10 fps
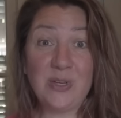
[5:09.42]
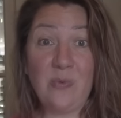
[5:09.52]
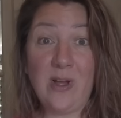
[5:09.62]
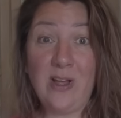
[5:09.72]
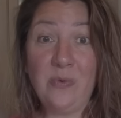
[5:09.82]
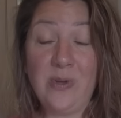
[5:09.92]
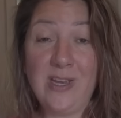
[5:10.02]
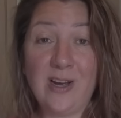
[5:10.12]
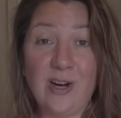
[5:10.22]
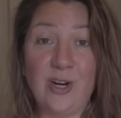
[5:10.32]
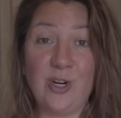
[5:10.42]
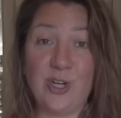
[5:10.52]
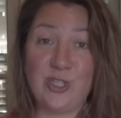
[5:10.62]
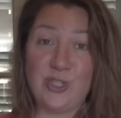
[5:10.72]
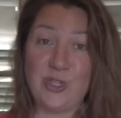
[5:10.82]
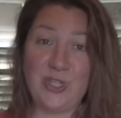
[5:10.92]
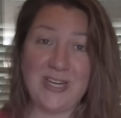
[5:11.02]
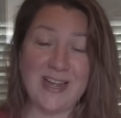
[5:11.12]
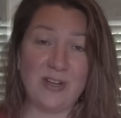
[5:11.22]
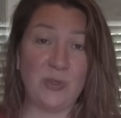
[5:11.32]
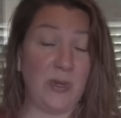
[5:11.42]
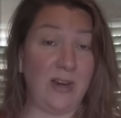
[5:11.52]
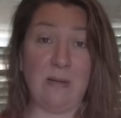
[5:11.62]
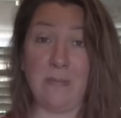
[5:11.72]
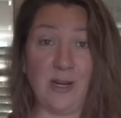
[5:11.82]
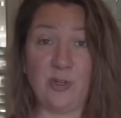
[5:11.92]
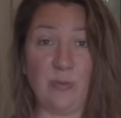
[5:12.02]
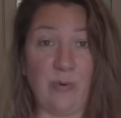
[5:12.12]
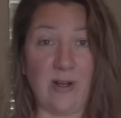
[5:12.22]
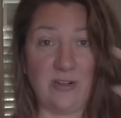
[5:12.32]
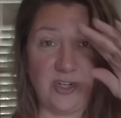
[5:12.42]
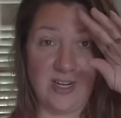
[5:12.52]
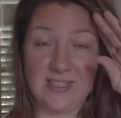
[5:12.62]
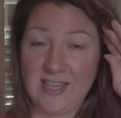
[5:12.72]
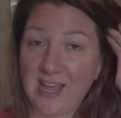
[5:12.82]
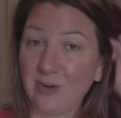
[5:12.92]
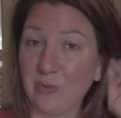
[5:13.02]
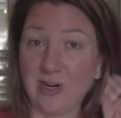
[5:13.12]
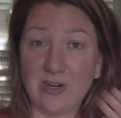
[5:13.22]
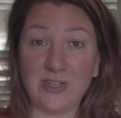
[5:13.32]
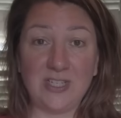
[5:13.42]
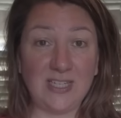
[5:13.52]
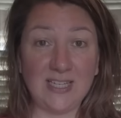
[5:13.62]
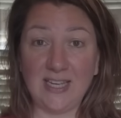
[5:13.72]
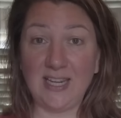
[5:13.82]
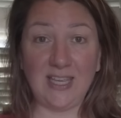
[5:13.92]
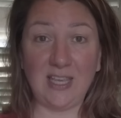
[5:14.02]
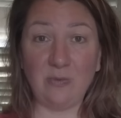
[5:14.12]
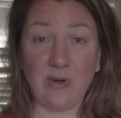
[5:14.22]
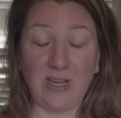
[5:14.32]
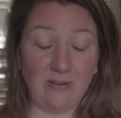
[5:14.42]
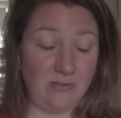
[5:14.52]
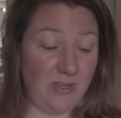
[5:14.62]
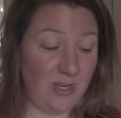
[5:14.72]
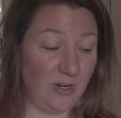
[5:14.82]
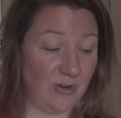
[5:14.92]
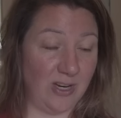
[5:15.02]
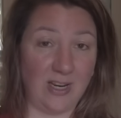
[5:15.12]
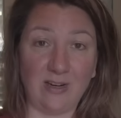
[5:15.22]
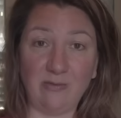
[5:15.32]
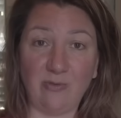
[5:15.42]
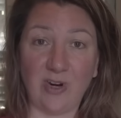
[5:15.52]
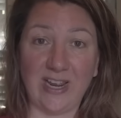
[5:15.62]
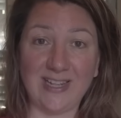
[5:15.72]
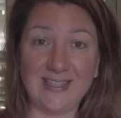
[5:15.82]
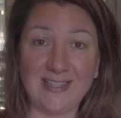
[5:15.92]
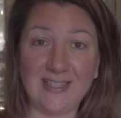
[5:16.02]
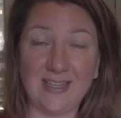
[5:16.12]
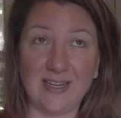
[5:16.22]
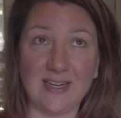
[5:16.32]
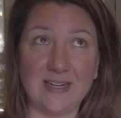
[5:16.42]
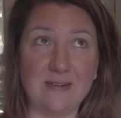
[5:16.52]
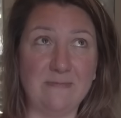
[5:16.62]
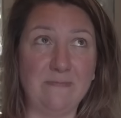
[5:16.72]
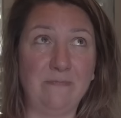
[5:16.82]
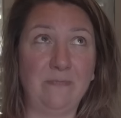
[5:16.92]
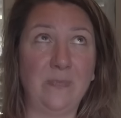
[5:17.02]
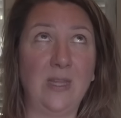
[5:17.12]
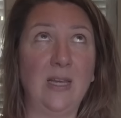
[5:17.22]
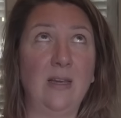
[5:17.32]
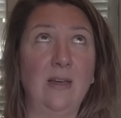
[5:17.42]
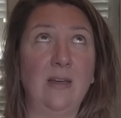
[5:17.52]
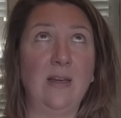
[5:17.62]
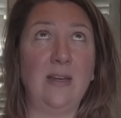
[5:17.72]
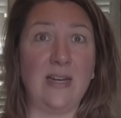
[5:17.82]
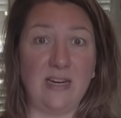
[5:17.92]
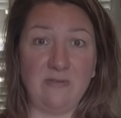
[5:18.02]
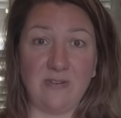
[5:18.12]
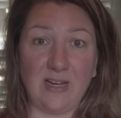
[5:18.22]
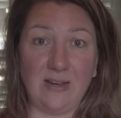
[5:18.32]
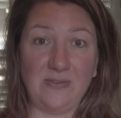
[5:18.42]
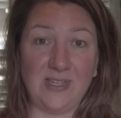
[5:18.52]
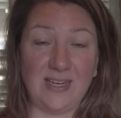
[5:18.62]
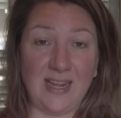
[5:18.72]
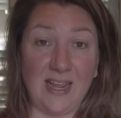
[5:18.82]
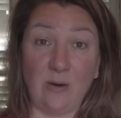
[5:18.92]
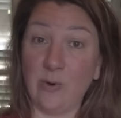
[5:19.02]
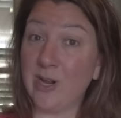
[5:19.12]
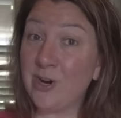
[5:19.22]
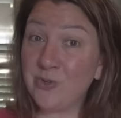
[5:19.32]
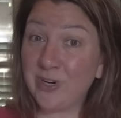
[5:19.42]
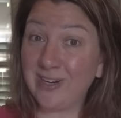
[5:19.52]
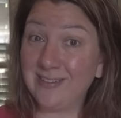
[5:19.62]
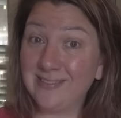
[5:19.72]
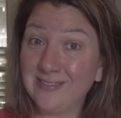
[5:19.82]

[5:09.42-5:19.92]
so while we are certainly not doing any major projects yet, we are still in a heat wave here in France. 95 today and 100